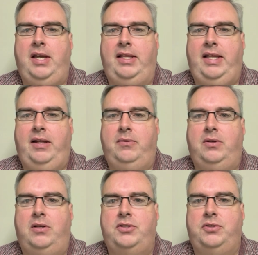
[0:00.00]
And that
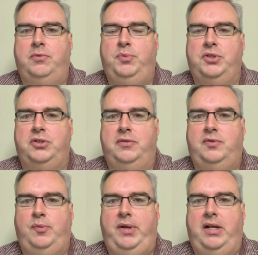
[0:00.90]
also
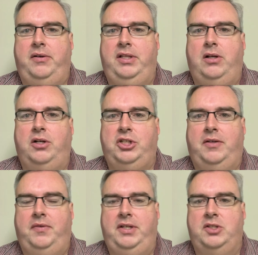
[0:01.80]
preserves the battery
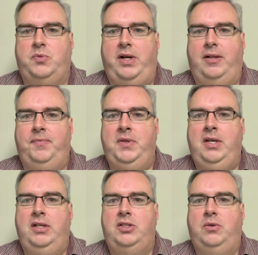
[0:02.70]
longevity as well.
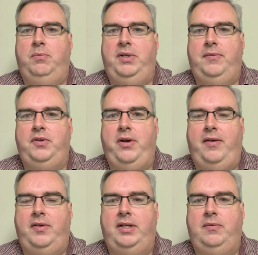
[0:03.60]
So, but if you
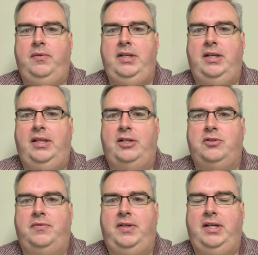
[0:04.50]
have a
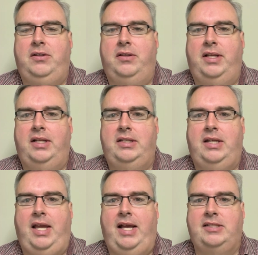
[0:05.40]
electric vehicle that
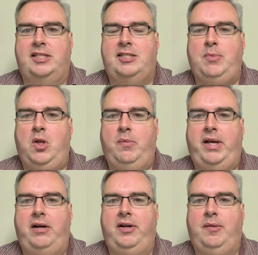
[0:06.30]
has a small
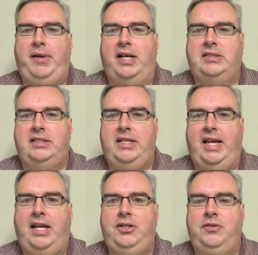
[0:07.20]
battery capacity
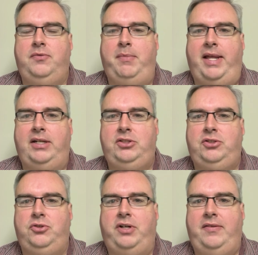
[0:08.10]
and you've managed
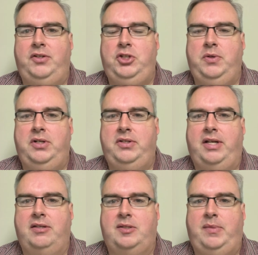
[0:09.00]
to drive it
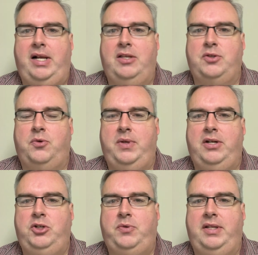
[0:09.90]
200,000 miles or
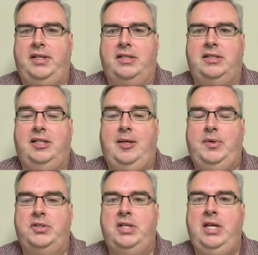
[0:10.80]
320,000
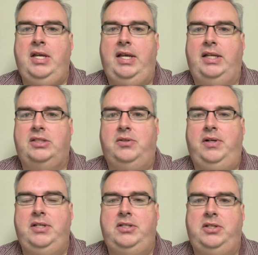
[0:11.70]
kilometers, it's
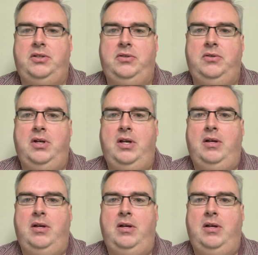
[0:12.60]
going to